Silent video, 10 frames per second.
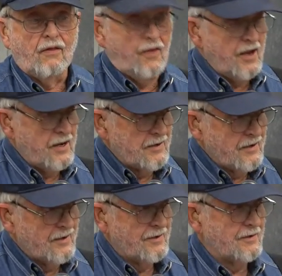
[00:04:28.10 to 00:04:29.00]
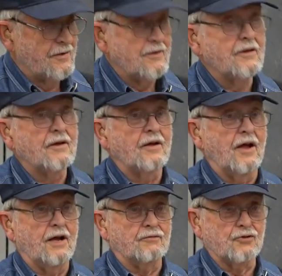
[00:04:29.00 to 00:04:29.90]
Then,
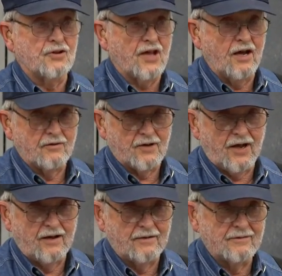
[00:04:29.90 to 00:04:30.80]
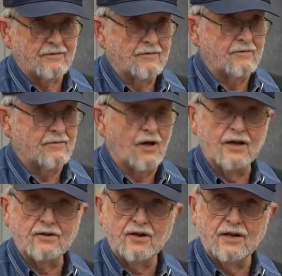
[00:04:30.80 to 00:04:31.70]
after the countdown,
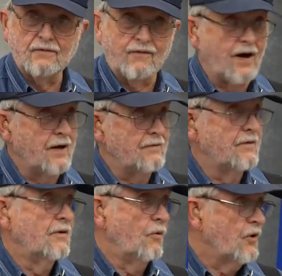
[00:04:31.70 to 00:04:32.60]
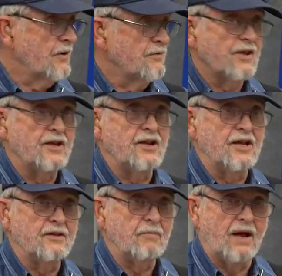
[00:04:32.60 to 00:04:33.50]
9, 10, 5, whatever they
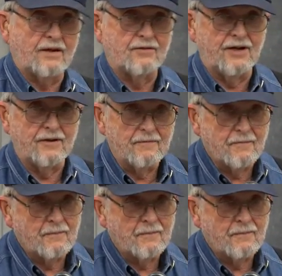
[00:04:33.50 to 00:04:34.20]
did back then,